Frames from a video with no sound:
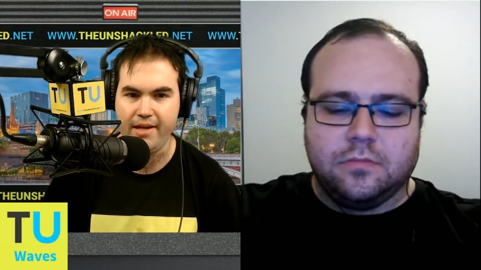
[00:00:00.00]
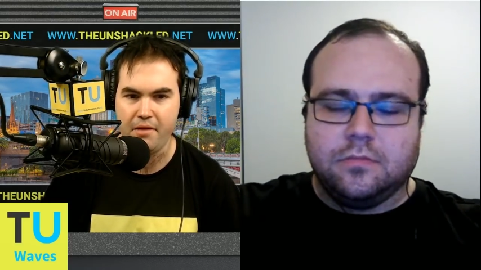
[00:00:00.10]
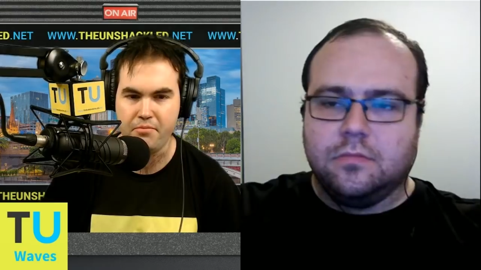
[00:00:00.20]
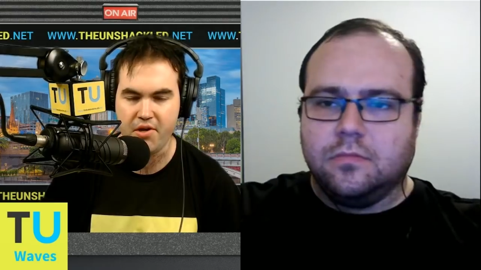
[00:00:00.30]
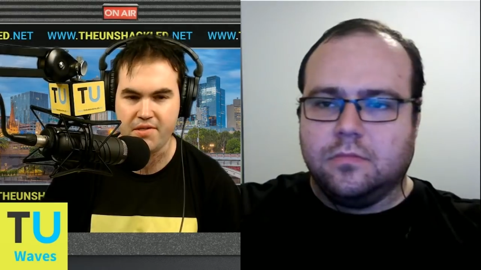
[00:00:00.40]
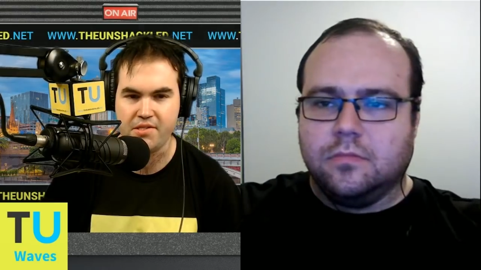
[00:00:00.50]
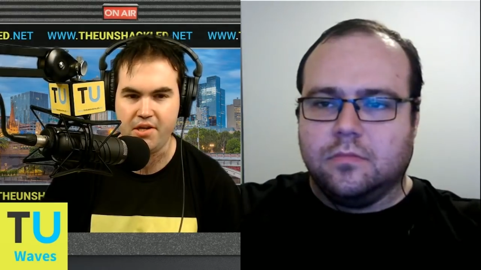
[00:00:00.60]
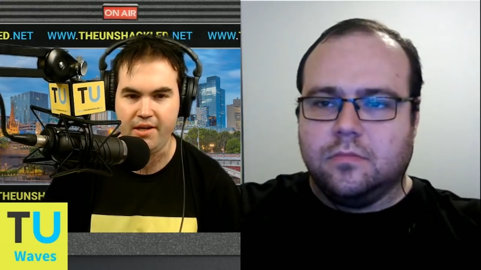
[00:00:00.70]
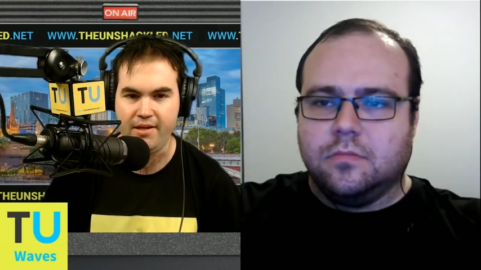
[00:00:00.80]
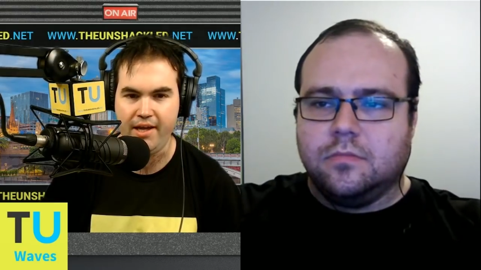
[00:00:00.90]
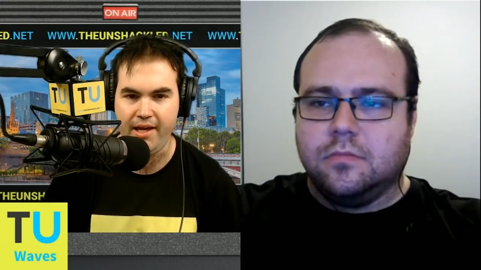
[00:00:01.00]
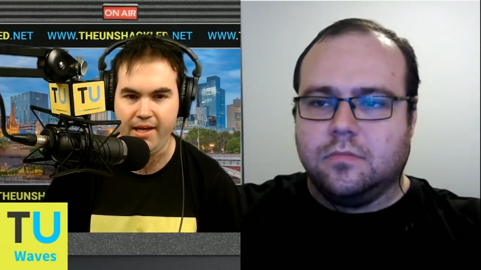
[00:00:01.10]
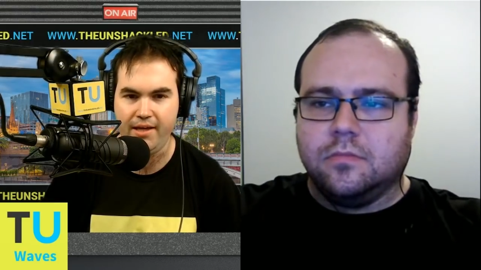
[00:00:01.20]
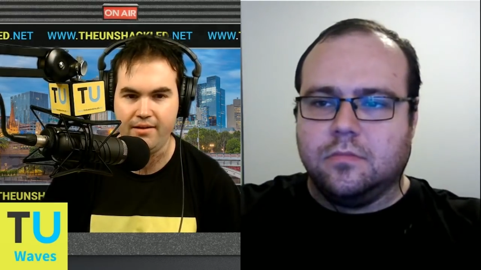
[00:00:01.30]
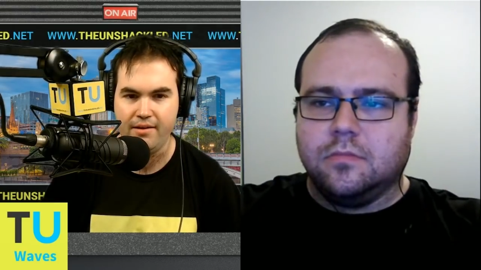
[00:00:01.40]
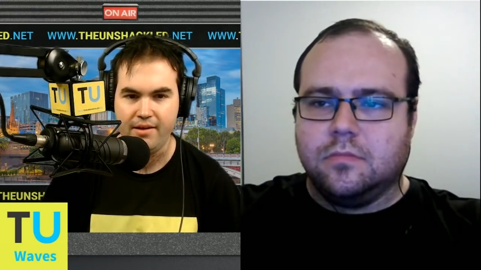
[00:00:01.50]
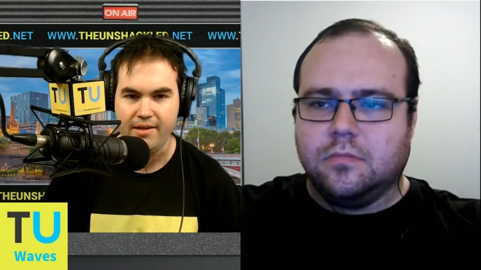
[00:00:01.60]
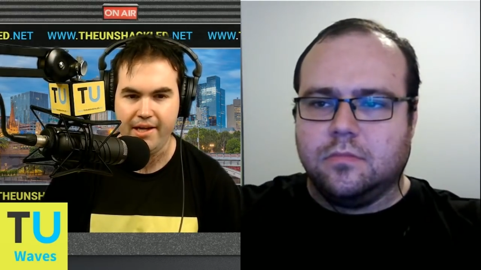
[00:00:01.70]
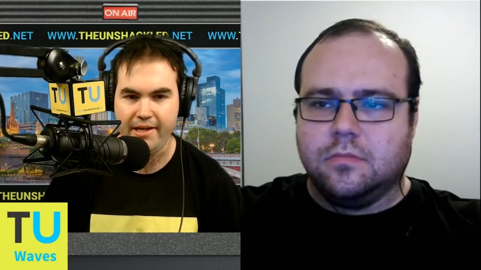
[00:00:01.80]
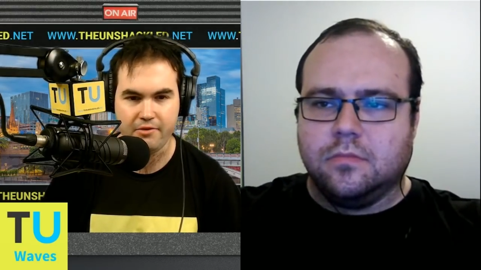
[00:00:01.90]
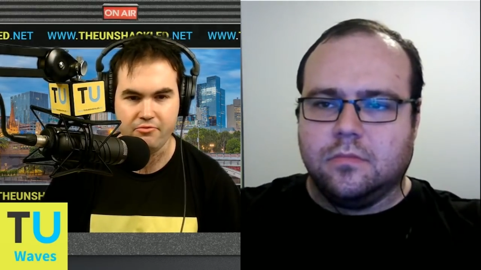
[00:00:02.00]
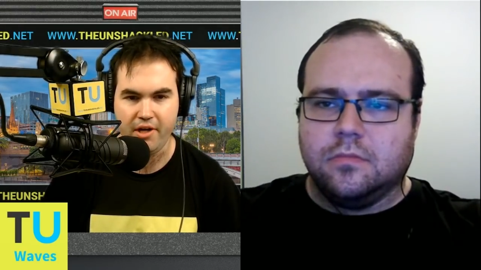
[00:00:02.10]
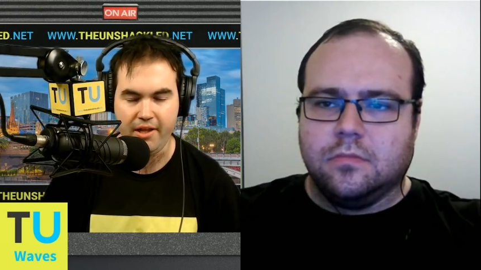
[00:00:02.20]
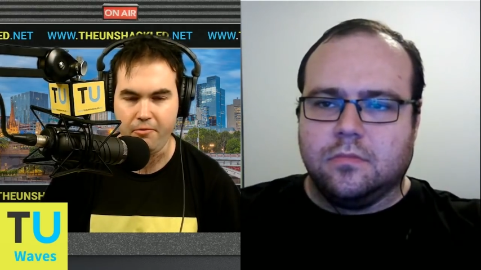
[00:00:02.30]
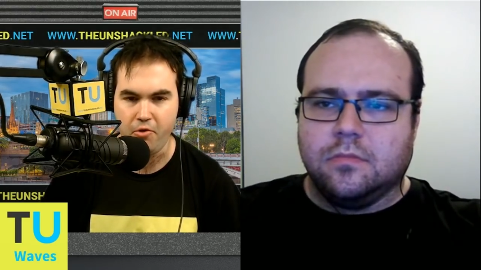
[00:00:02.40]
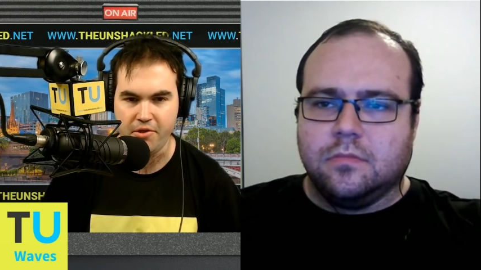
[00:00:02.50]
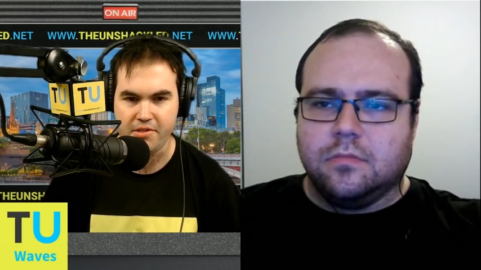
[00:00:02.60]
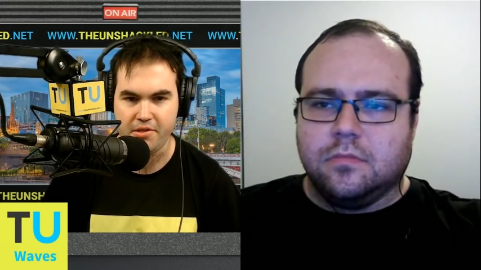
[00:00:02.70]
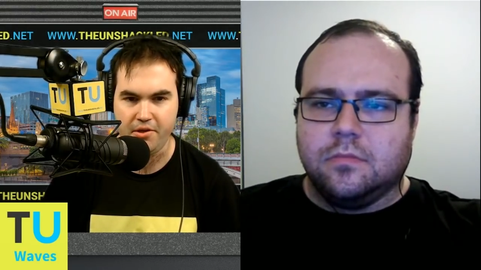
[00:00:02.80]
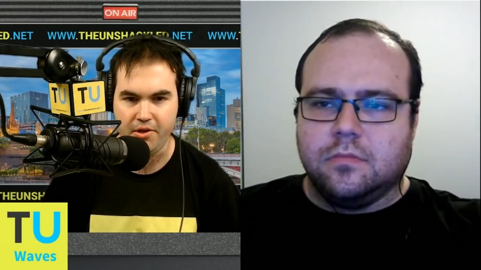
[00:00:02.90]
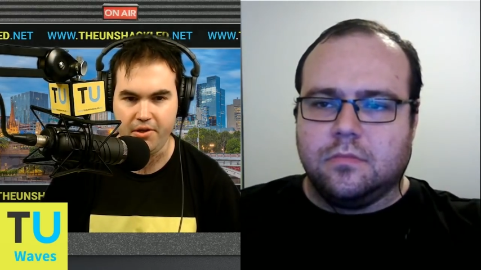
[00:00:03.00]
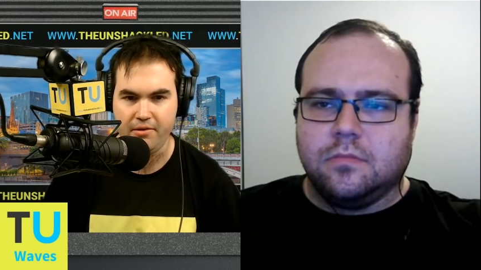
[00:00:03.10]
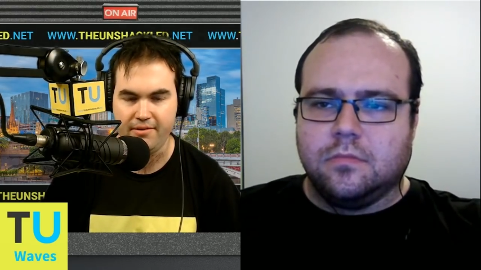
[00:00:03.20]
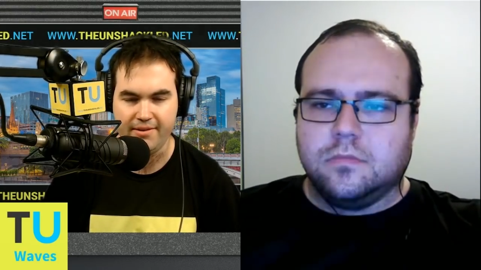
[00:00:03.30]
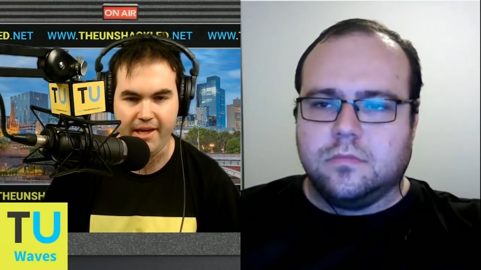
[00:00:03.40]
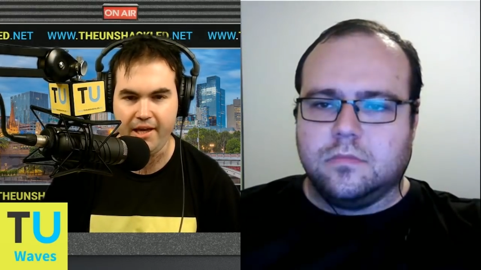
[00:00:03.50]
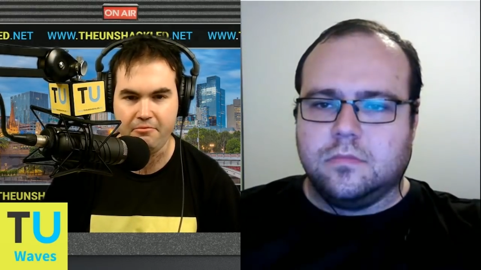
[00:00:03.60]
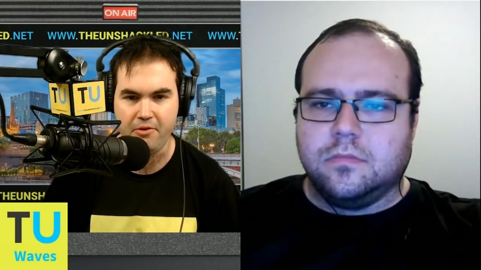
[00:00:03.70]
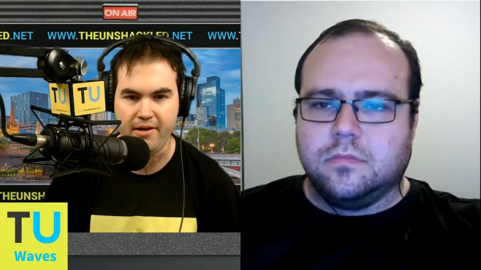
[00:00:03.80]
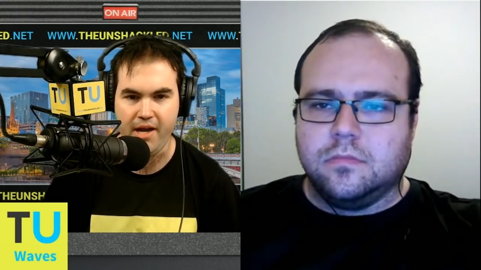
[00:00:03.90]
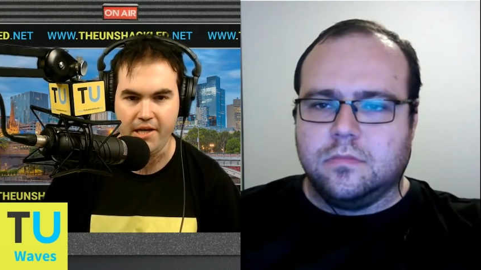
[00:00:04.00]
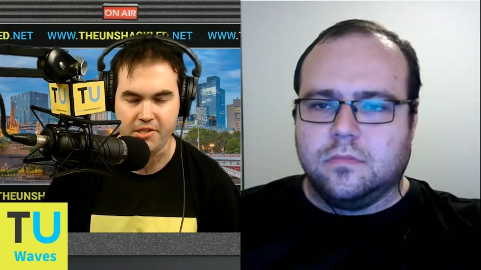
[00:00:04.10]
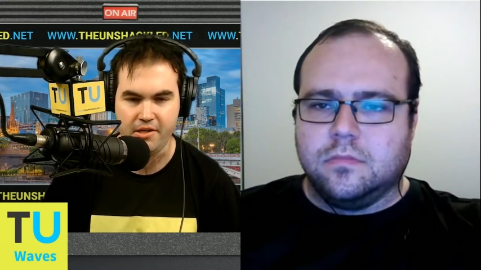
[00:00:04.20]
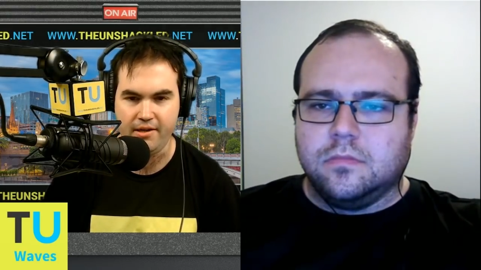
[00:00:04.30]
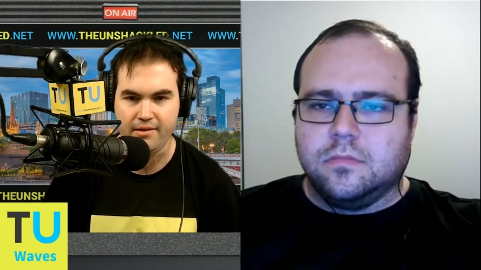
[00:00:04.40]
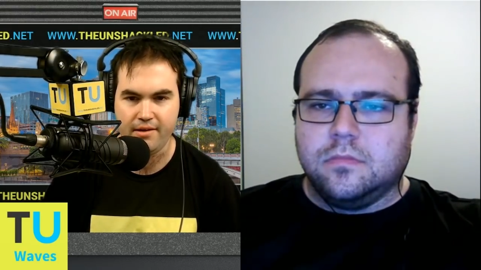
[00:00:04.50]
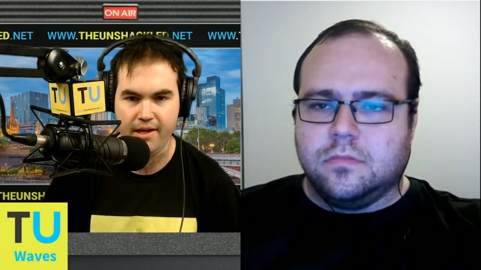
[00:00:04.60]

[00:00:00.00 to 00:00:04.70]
Speaker 1: Now, Burston, he he didn't really want to leave One Nation,